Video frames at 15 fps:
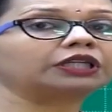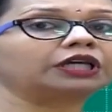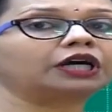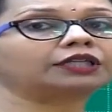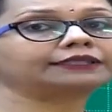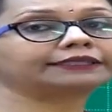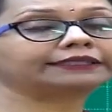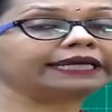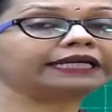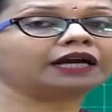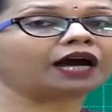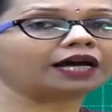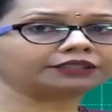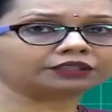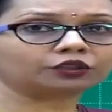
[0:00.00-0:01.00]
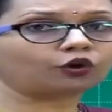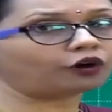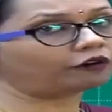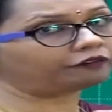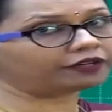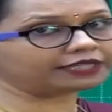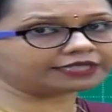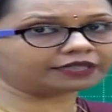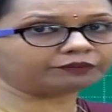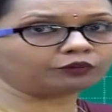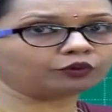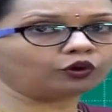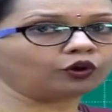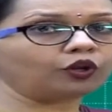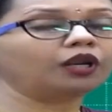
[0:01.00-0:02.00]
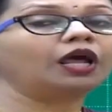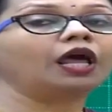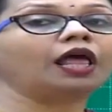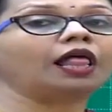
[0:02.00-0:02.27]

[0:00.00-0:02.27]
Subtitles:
the seed husk of isabgol.